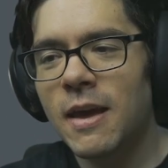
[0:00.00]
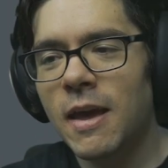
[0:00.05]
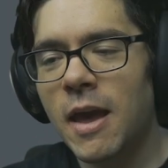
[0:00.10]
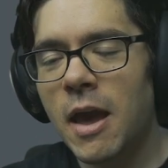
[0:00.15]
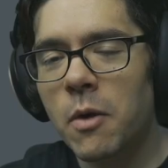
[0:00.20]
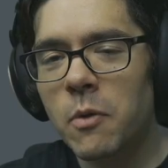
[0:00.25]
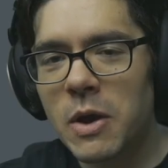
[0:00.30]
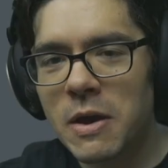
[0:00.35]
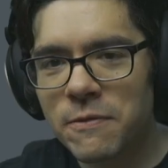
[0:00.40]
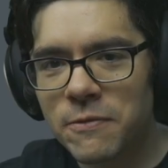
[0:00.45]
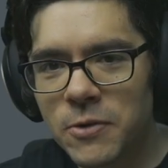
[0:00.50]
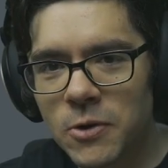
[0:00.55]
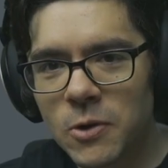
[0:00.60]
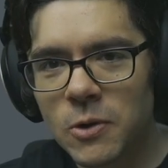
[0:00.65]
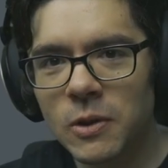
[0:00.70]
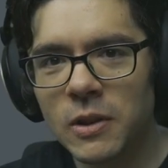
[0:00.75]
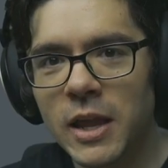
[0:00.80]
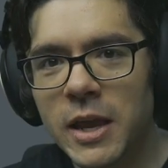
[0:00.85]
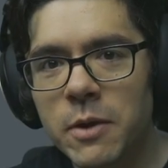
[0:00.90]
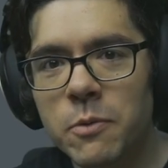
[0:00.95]

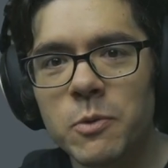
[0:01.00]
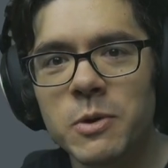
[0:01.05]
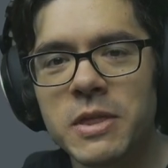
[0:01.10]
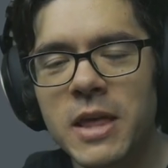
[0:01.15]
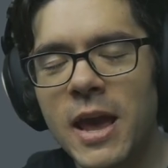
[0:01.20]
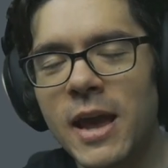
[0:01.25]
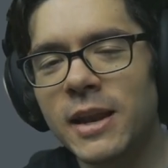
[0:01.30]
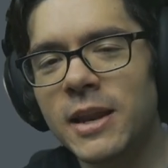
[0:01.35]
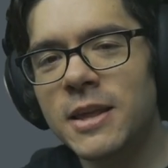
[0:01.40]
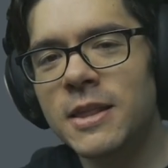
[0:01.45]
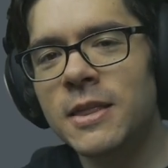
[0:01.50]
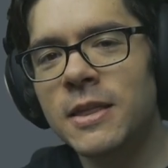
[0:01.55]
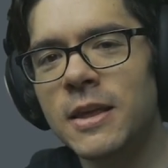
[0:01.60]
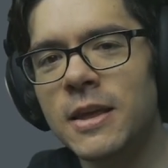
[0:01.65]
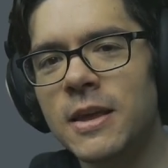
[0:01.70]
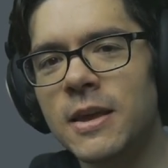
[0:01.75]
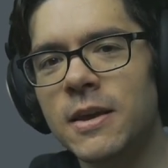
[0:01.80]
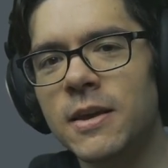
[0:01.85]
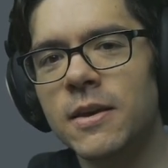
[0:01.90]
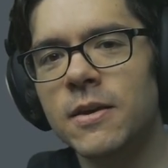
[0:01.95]
However, like with
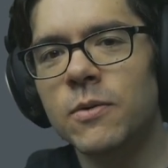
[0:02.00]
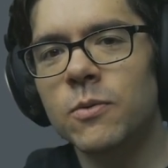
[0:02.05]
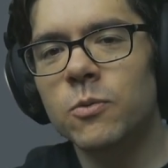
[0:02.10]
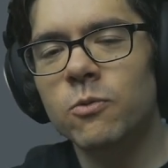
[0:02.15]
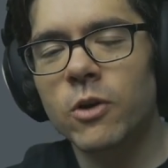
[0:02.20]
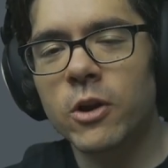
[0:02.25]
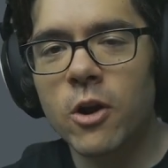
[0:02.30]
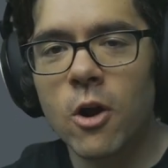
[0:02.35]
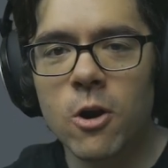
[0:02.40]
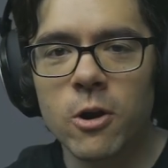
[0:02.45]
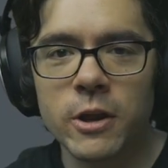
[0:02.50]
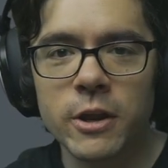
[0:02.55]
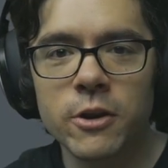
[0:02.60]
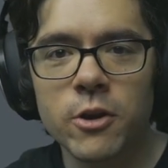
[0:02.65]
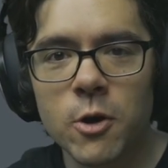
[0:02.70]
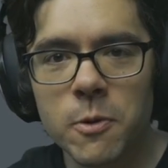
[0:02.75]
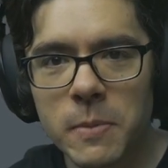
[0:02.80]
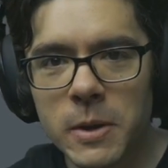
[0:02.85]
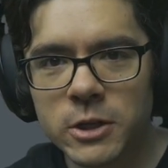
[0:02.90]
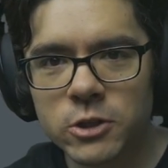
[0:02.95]
anything regarding
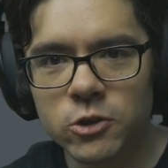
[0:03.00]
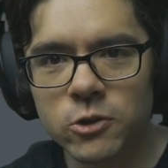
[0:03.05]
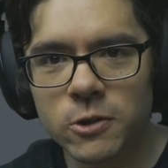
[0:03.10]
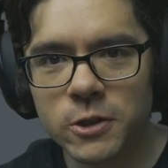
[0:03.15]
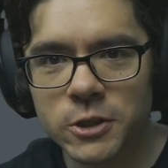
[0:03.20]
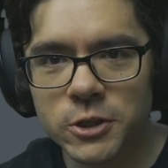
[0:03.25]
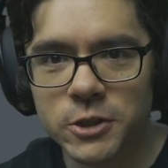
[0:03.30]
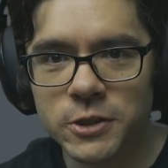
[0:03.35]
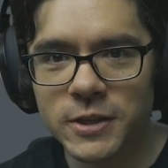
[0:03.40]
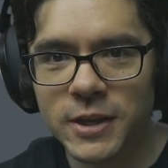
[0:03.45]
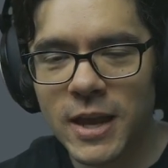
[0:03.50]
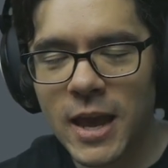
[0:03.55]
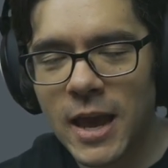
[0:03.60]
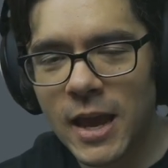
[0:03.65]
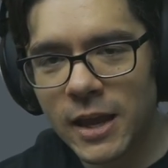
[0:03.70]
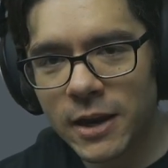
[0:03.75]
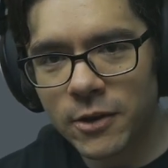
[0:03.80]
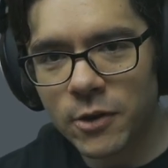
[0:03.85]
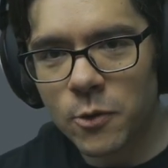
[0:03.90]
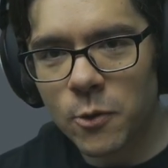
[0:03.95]
no major glitches
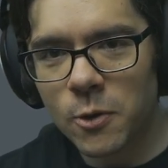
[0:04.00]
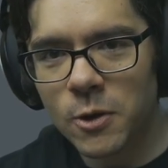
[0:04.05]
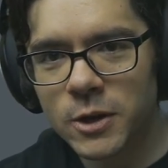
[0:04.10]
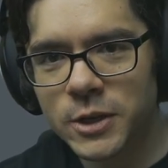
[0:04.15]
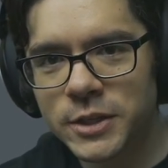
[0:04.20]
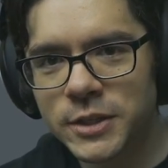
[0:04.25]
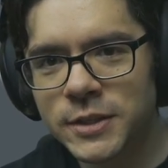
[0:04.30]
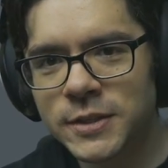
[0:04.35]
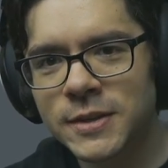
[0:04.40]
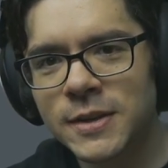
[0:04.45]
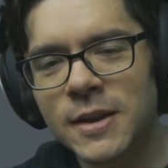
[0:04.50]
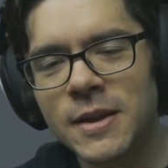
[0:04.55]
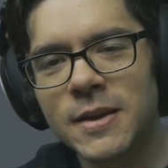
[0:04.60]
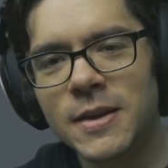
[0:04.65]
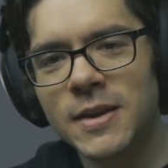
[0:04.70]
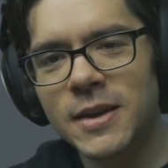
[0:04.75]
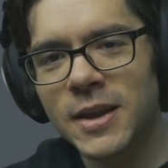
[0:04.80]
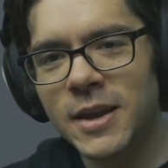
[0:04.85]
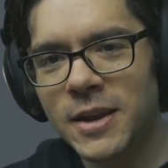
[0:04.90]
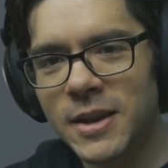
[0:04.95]
categories,
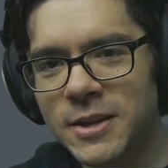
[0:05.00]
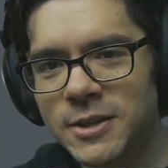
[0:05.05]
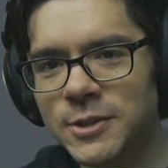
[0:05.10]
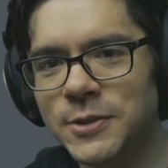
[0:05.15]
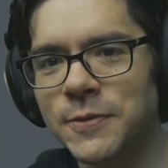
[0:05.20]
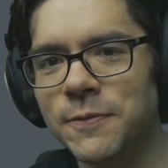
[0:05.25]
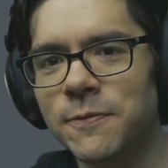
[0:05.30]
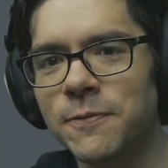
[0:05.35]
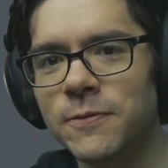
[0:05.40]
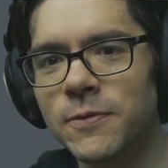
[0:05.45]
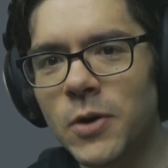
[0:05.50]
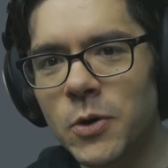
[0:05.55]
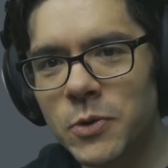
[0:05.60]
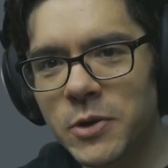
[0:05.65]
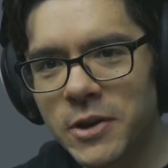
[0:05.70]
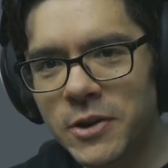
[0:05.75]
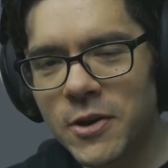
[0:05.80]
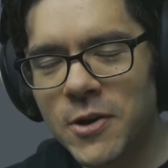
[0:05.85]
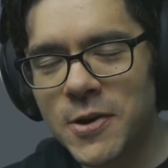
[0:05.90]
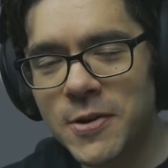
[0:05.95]
it is
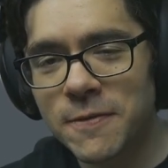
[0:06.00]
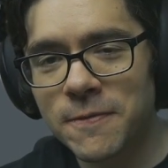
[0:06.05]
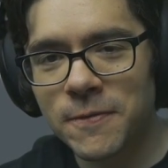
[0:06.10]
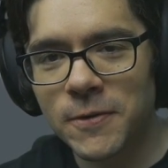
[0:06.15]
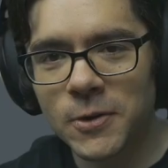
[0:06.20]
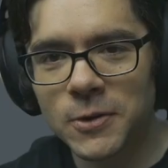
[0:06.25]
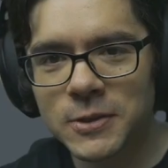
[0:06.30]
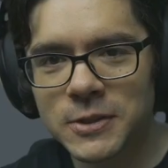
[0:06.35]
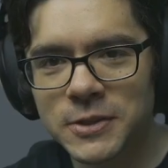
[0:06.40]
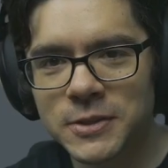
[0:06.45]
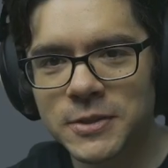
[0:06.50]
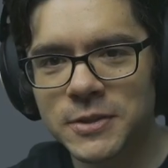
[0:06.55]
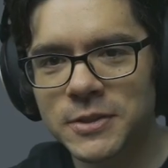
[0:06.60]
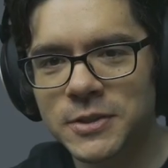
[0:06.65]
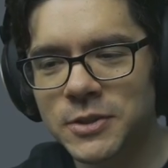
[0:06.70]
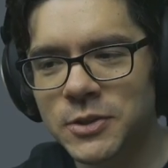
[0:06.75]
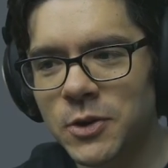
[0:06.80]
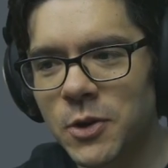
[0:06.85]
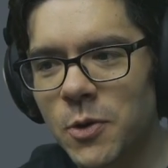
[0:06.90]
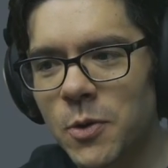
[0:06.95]
voted on
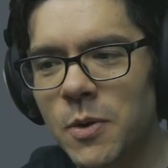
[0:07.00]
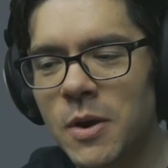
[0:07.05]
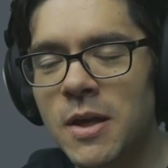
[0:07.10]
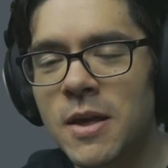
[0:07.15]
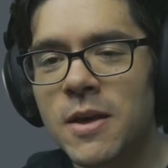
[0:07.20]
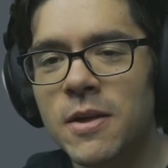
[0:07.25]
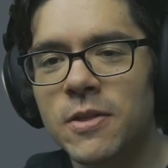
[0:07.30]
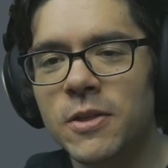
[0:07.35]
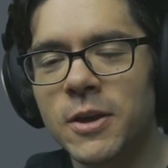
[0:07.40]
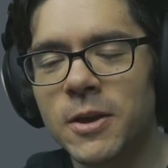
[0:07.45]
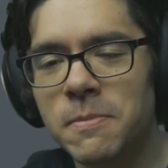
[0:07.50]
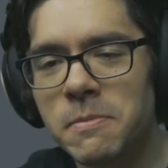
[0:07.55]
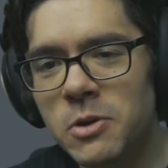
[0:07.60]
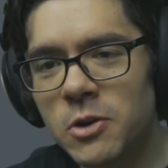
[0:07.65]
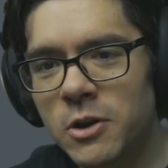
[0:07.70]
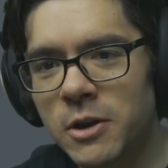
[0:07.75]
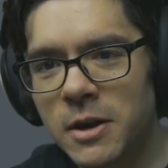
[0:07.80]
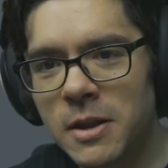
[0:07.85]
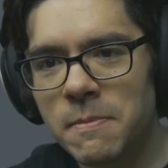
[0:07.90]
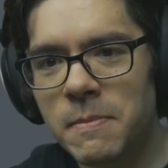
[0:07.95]
first, so the
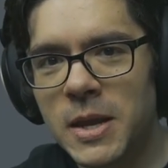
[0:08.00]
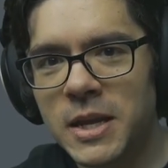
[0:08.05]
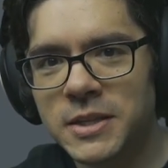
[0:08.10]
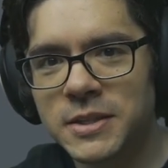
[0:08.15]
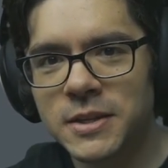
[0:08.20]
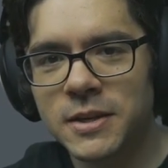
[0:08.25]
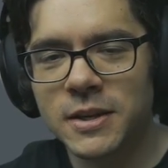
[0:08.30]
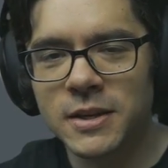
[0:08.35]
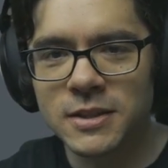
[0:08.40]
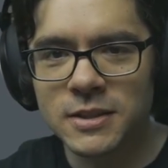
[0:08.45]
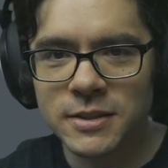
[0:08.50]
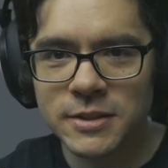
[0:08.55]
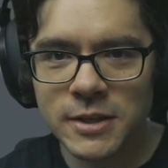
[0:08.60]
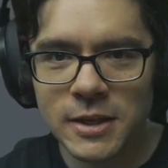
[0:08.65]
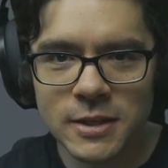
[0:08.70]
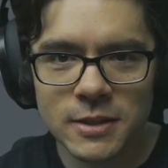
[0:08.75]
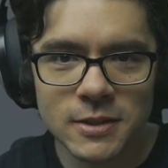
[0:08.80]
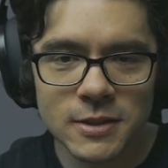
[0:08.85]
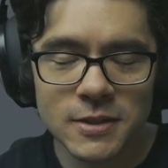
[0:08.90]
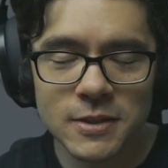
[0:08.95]
community makes a
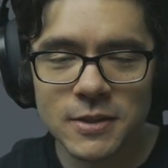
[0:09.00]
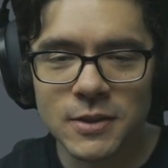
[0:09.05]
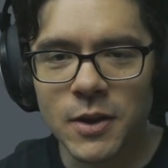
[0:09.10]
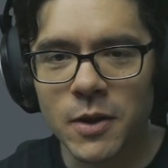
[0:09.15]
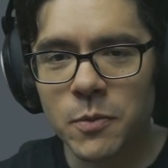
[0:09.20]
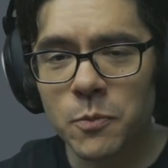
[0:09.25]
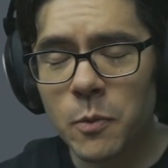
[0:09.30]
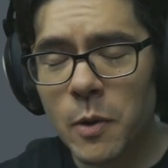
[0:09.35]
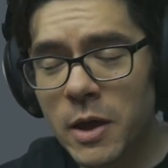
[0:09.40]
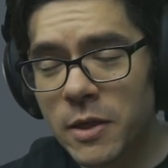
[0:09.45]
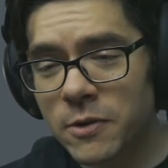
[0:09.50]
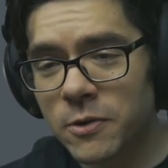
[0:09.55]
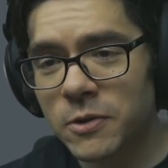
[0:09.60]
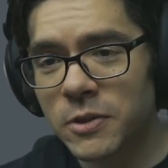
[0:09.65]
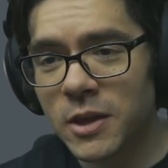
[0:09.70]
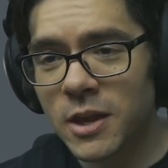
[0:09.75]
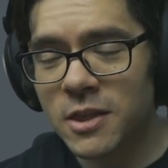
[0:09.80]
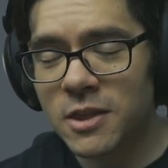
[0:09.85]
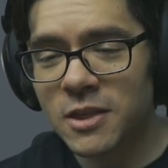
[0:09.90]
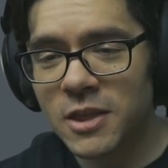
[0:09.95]
consensus on whether
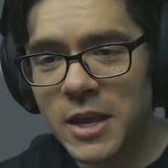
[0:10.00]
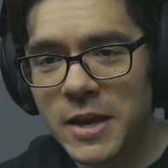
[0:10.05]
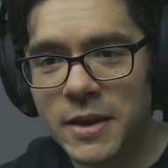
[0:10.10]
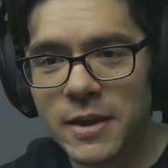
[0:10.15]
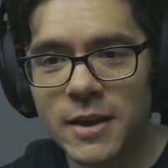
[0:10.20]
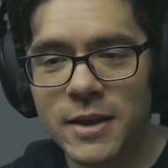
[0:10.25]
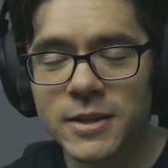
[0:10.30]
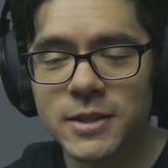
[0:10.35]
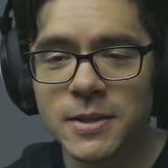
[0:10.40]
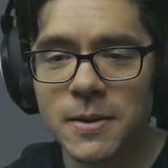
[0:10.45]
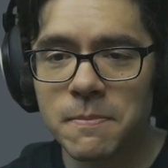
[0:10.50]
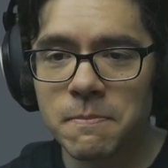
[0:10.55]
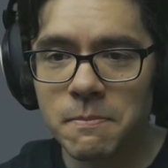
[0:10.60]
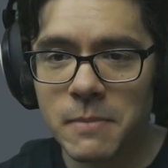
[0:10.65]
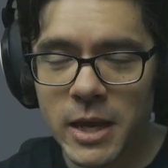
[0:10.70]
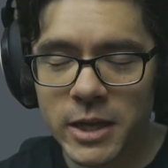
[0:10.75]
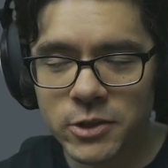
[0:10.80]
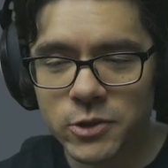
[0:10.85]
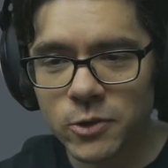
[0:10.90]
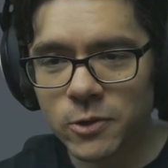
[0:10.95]
they think it's a
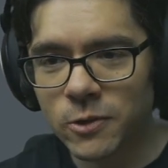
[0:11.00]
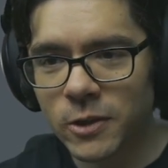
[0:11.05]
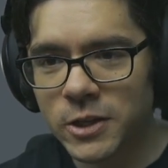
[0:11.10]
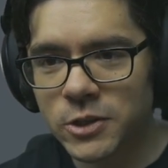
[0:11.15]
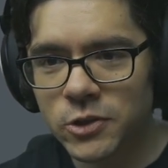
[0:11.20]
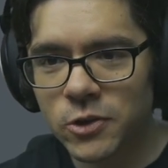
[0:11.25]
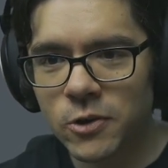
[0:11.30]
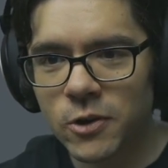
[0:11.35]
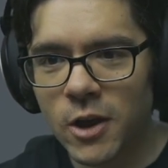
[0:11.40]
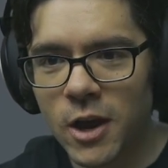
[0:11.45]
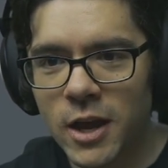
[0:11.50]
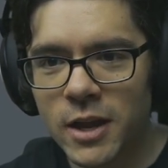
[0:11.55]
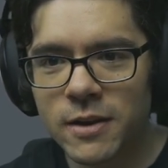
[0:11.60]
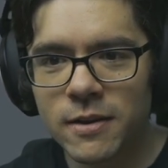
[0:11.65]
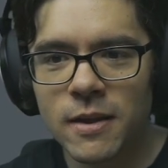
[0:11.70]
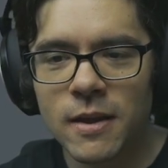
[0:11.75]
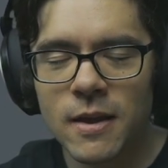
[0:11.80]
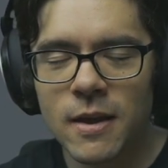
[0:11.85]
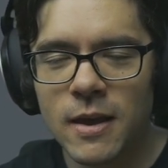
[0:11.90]
major glitch or not.